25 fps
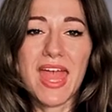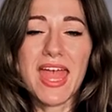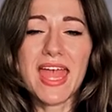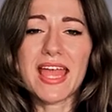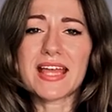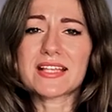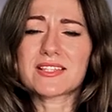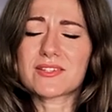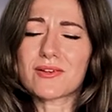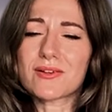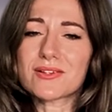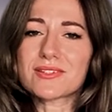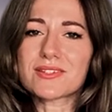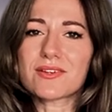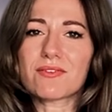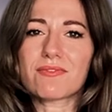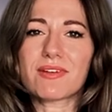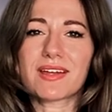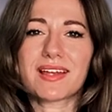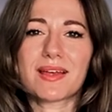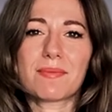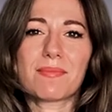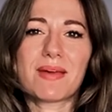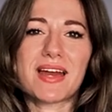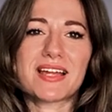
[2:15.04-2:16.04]
It's also
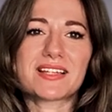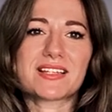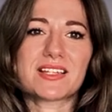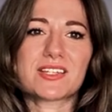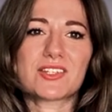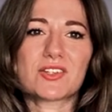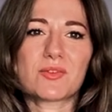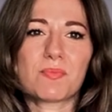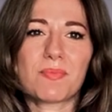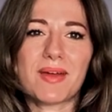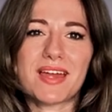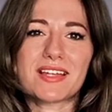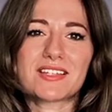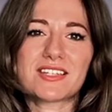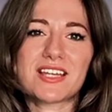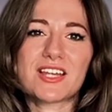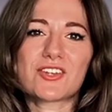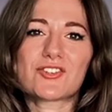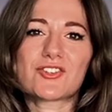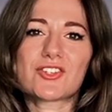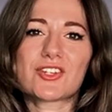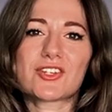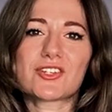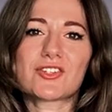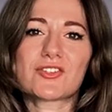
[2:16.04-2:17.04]
recommended to pay
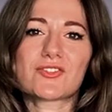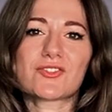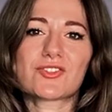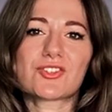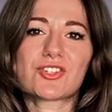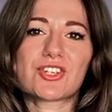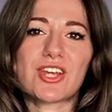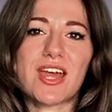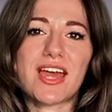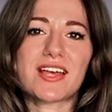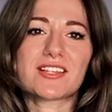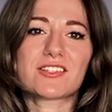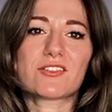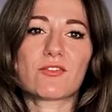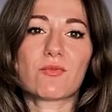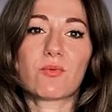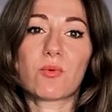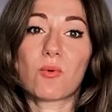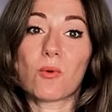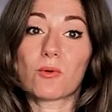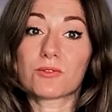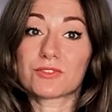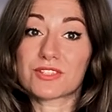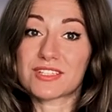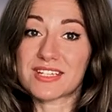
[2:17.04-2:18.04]
attention to shares of
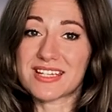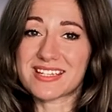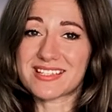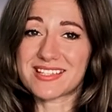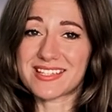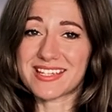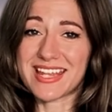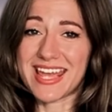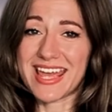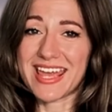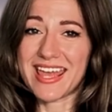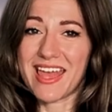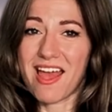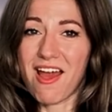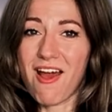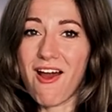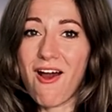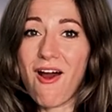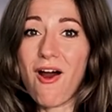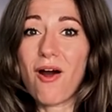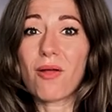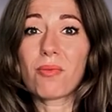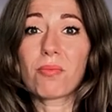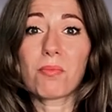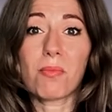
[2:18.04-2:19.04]
Walt Disney.
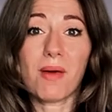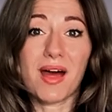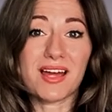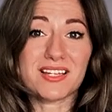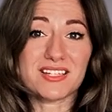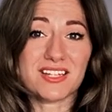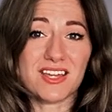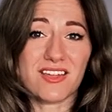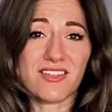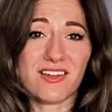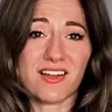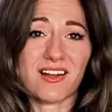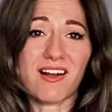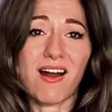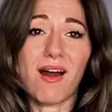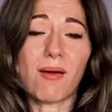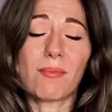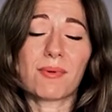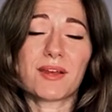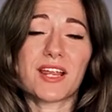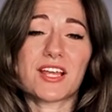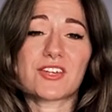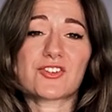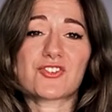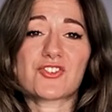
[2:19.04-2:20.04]
On Monday, the
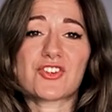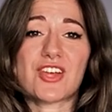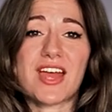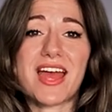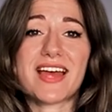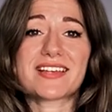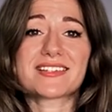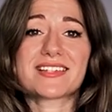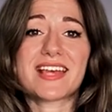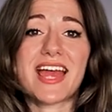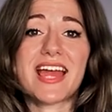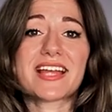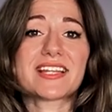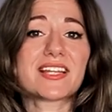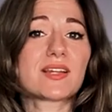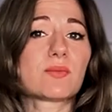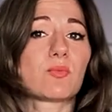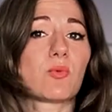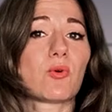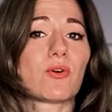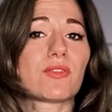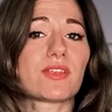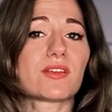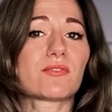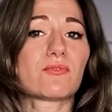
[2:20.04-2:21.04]
company's shares added
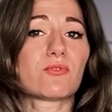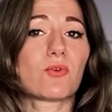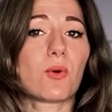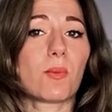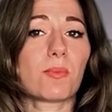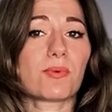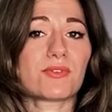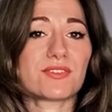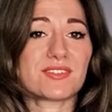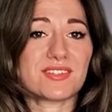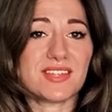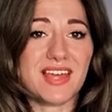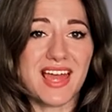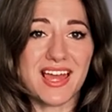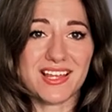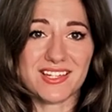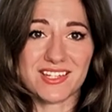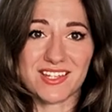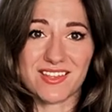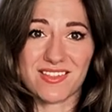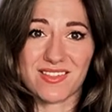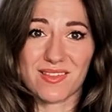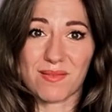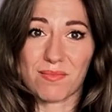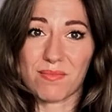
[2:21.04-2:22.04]
more than 4%
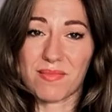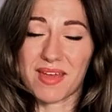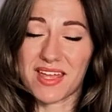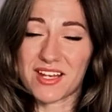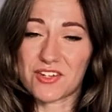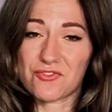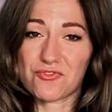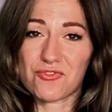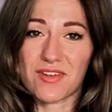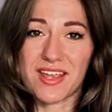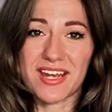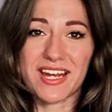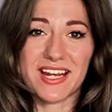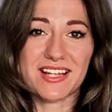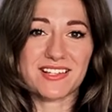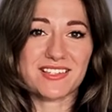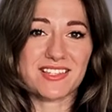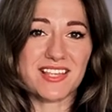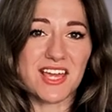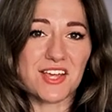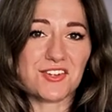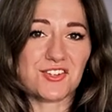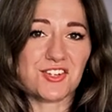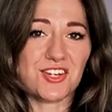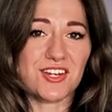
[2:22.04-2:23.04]
in the main trading
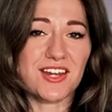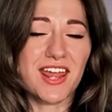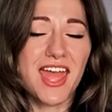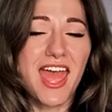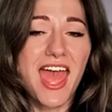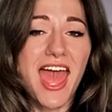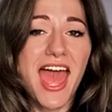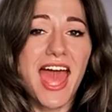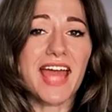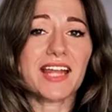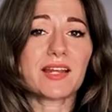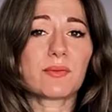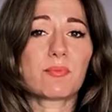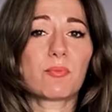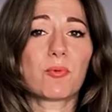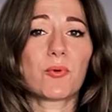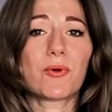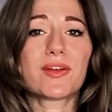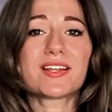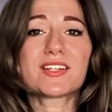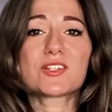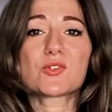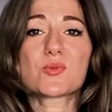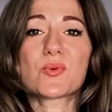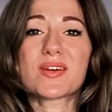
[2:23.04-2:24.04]
session and
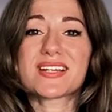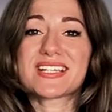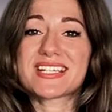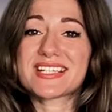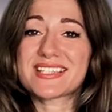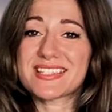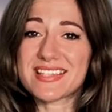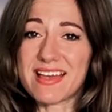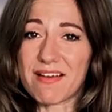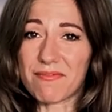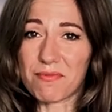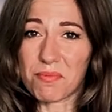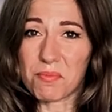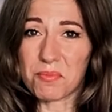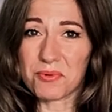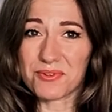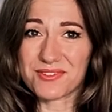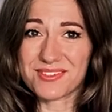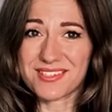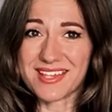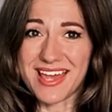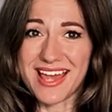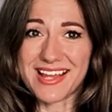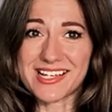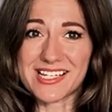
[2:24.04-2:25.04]

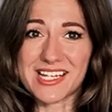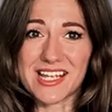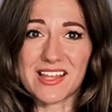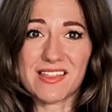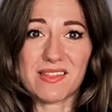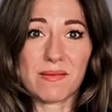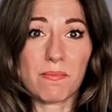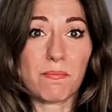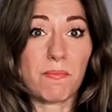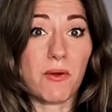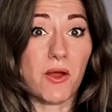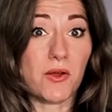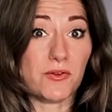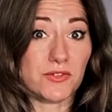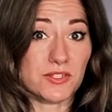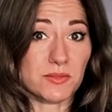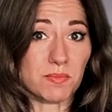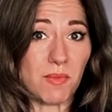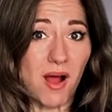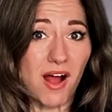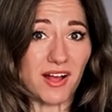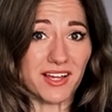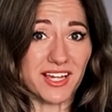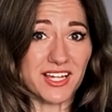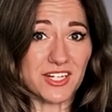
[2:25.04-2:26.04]
0.27% in the
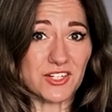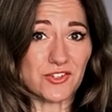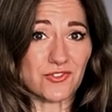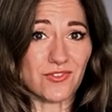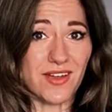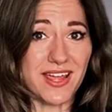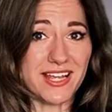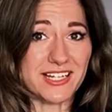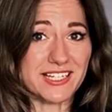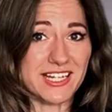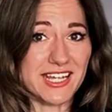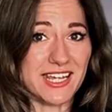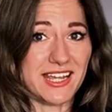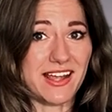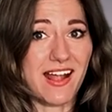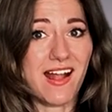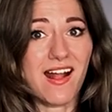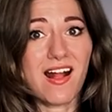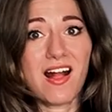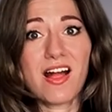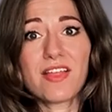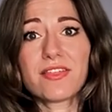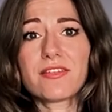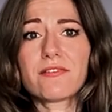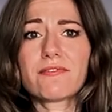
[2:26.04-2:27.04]
post-market trading.
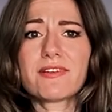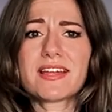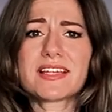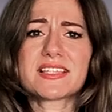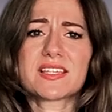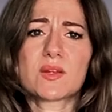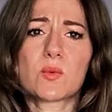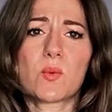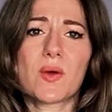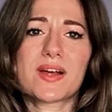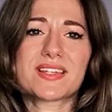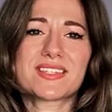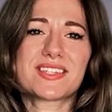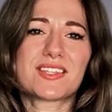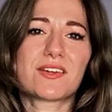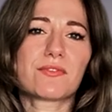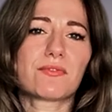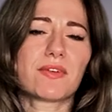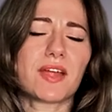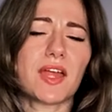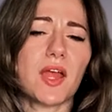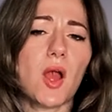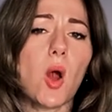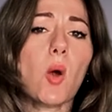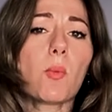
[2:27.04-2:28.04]
The reason was the
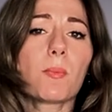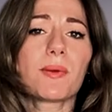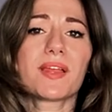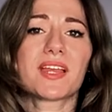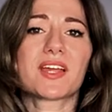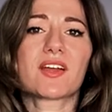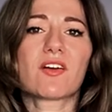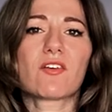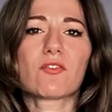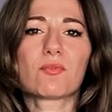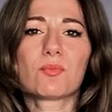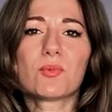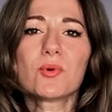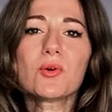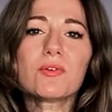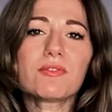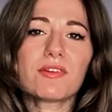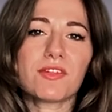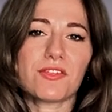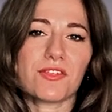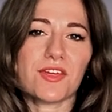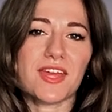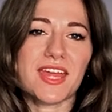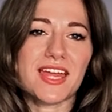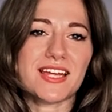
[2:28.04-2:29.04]
reopening of
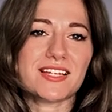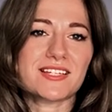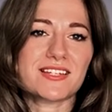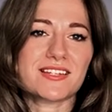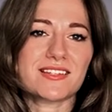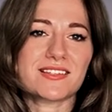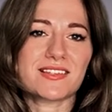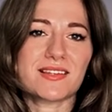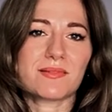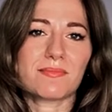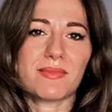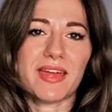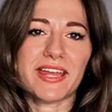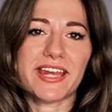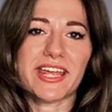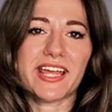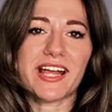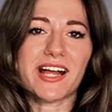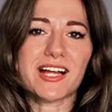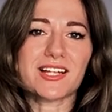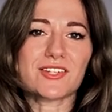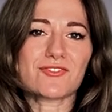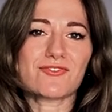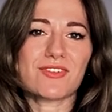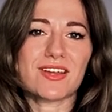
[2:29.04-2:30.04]
movie theaters in many
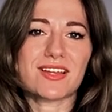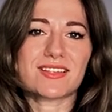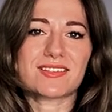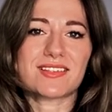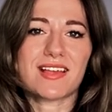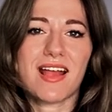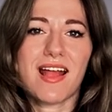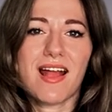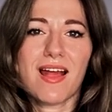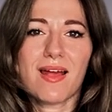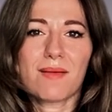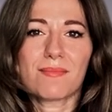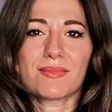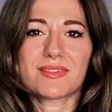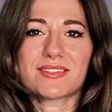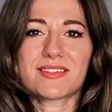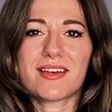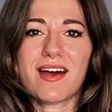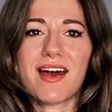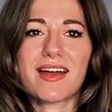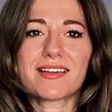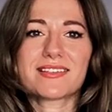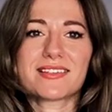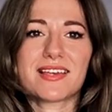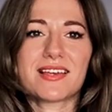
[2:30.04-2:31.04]
countries.
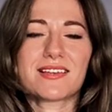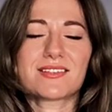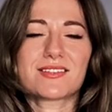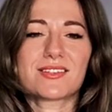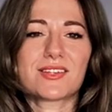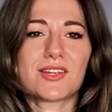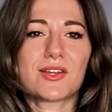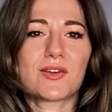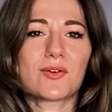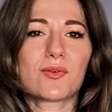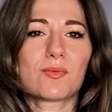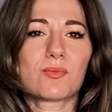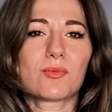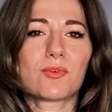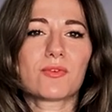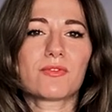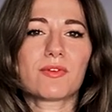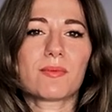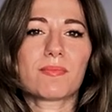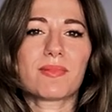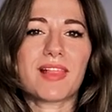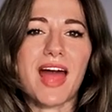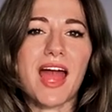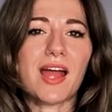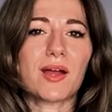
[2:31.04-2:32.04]
Besides, its new movie
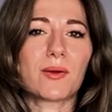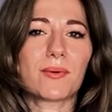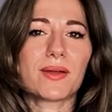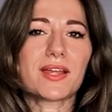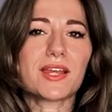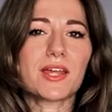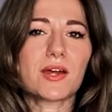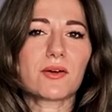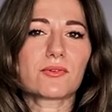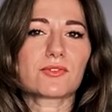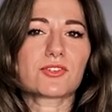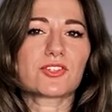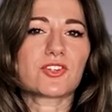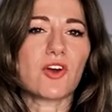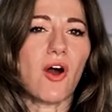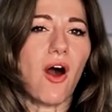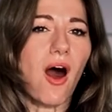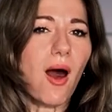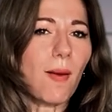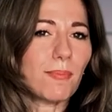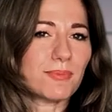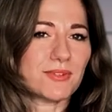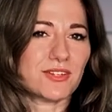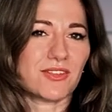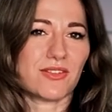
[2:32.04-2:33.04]
Black Widow
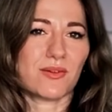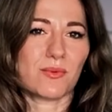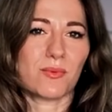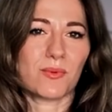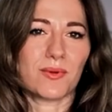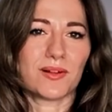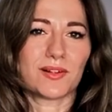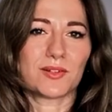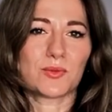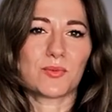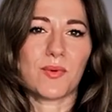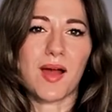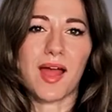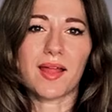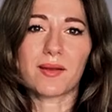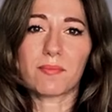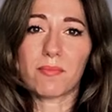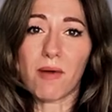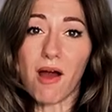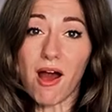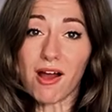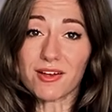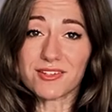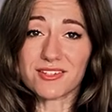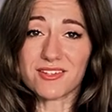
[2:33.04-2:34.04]
topped the worldwide
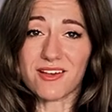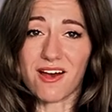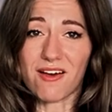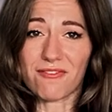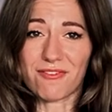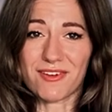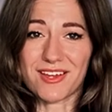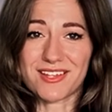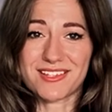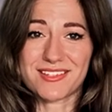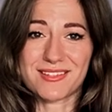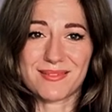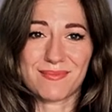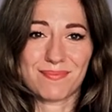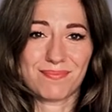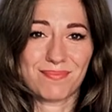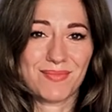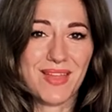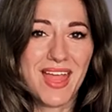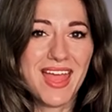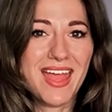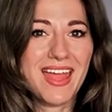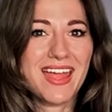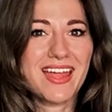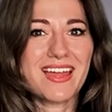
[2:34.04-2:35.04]
box office.
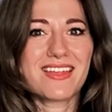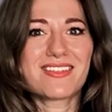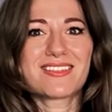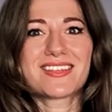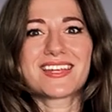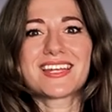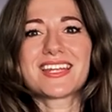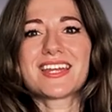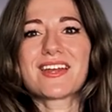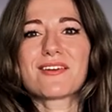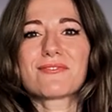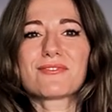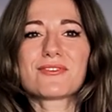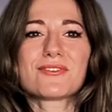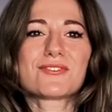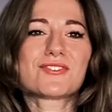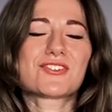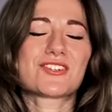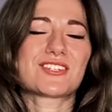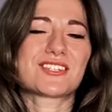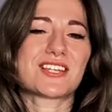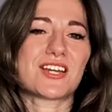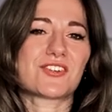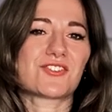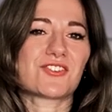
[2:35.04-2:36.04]
In the near
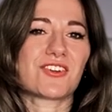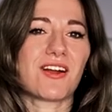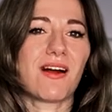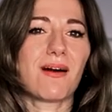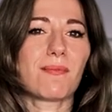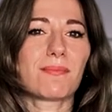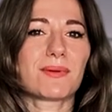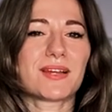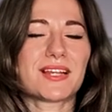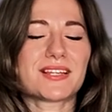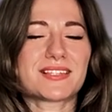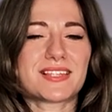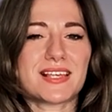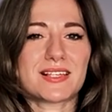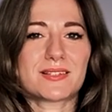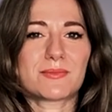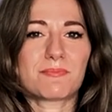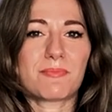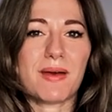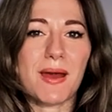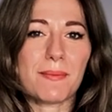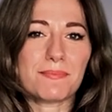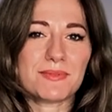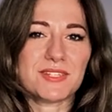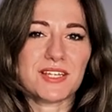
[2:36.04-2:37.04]
future, such companies as
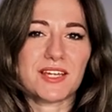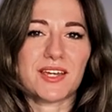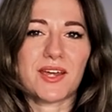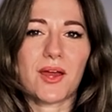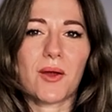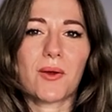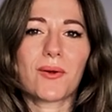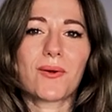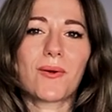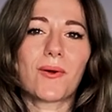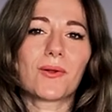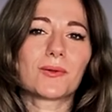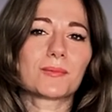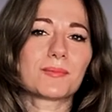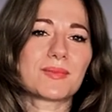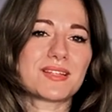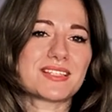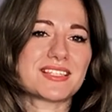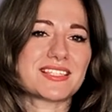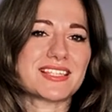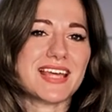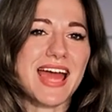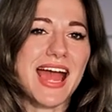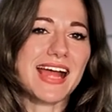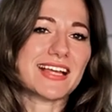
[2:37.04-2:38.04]
PepsiCo, Goldman
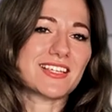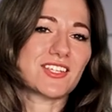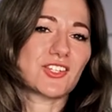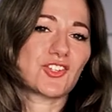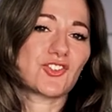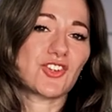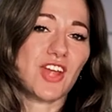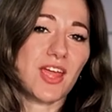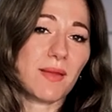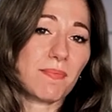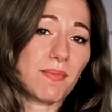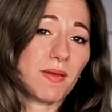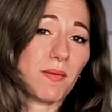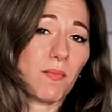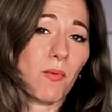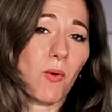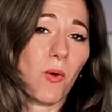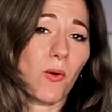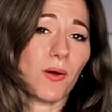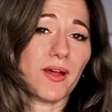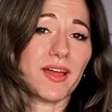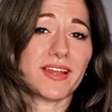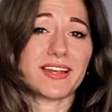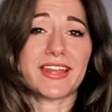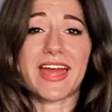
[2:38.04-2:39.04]
Sachs, JP
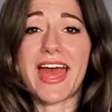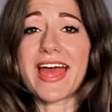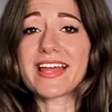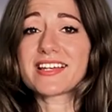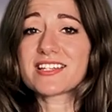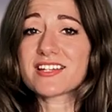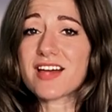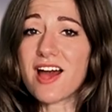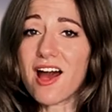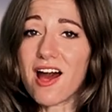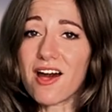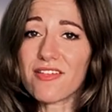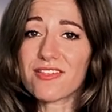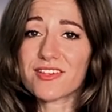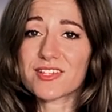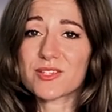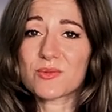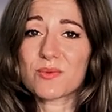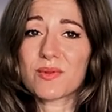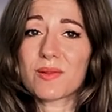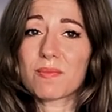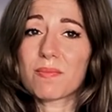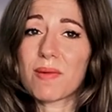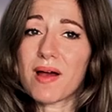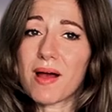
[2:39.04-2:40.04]
Morgan and others
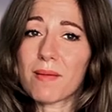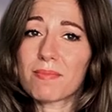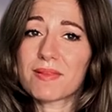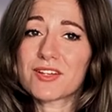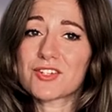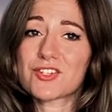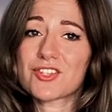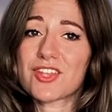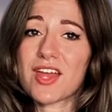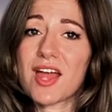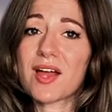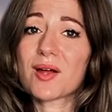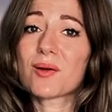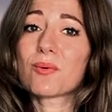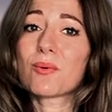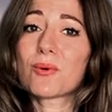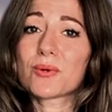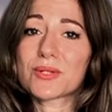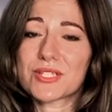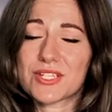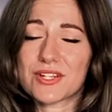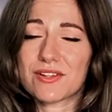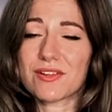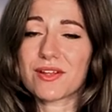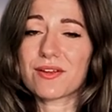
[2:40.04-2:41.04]
will publish their
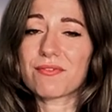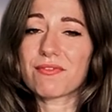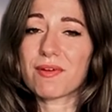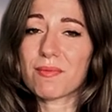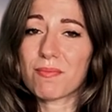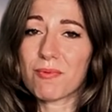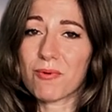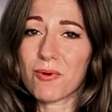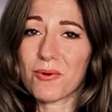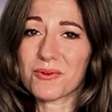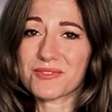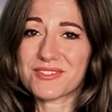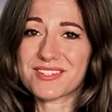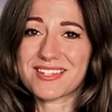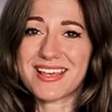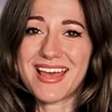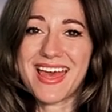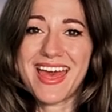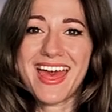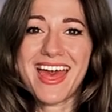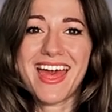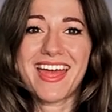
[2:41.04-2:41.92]
quarterly reports.